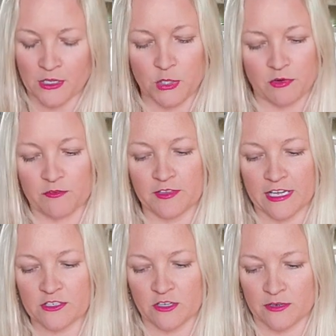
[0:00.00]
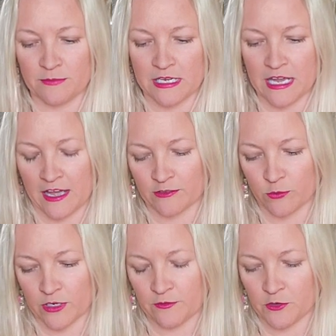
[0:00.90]
You reflect on me as
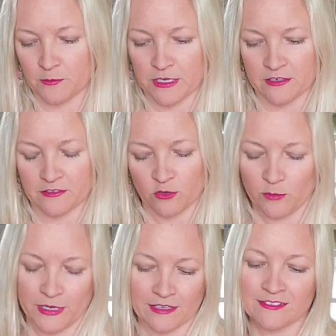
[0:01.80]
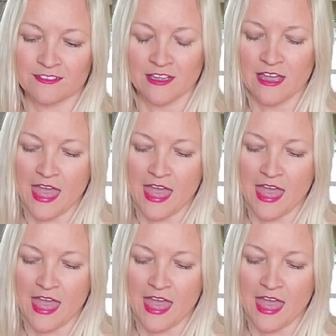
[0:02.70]
one of your biggest soulmates,